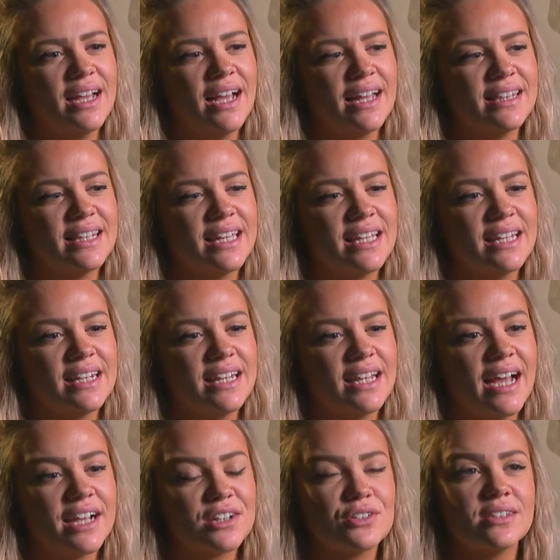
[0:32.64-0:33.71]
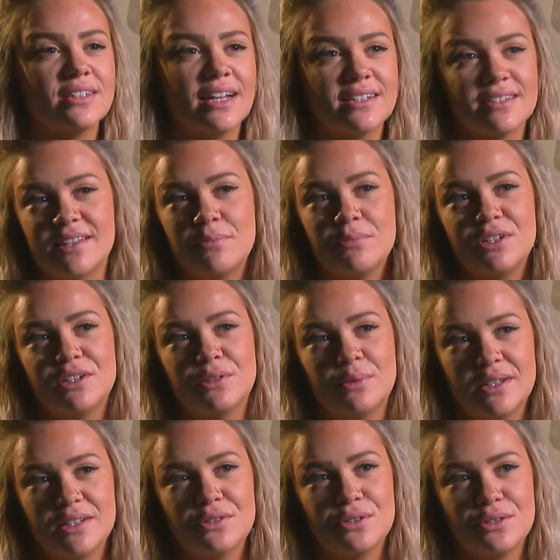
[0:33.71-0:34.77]
And then actually that same year
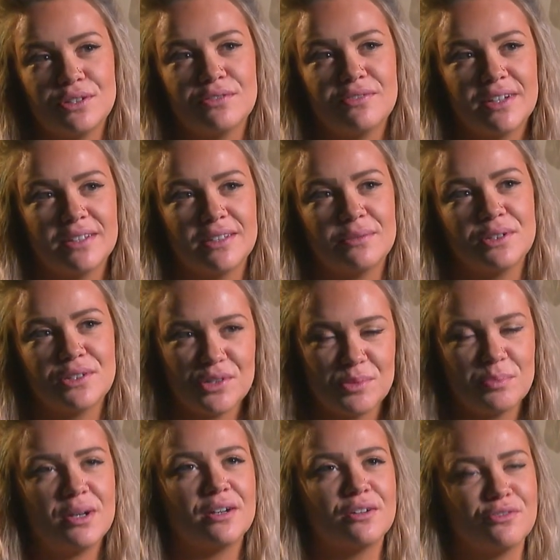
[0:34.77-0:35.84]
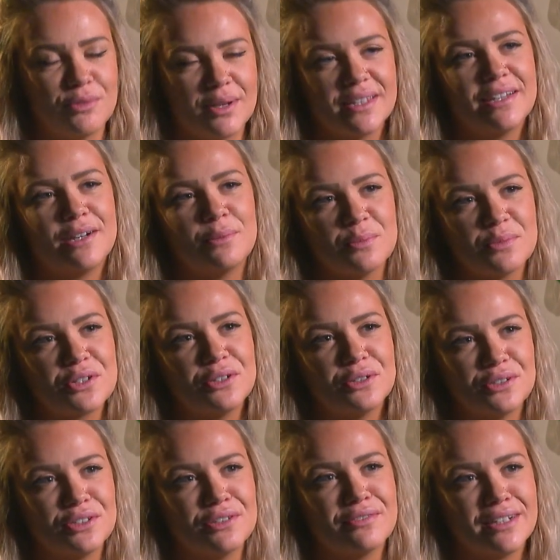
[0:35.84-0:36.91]
went to Uddevalla, which is part of why the album's
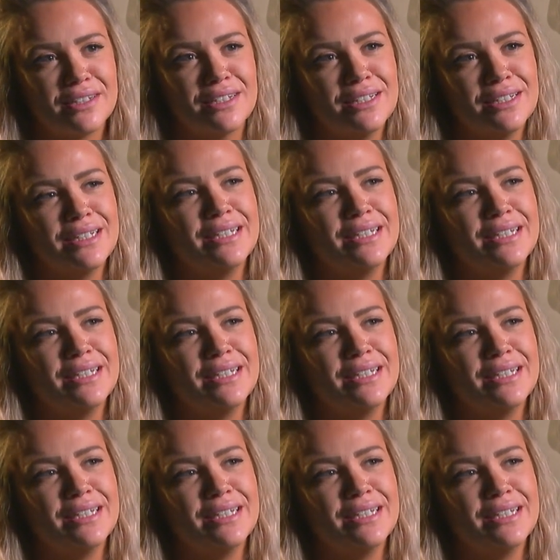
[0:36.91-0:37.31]
called Uddevalla.